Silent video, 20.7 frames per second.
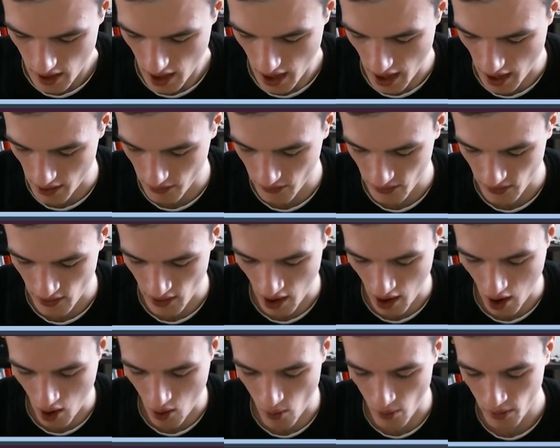And
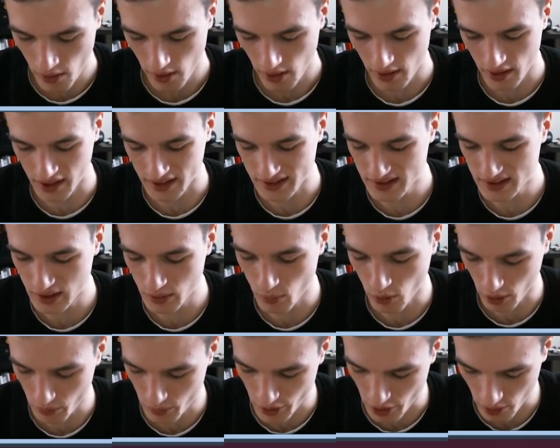now let's see
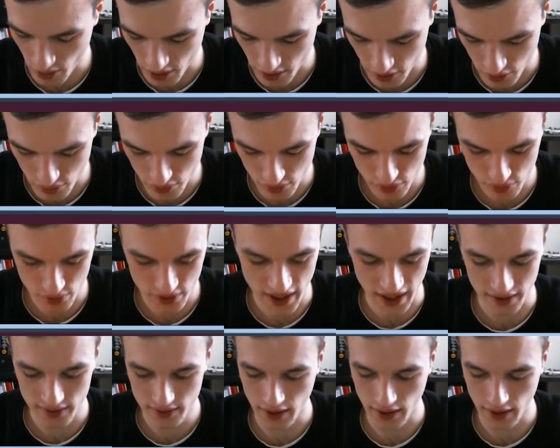what we're gonna do next.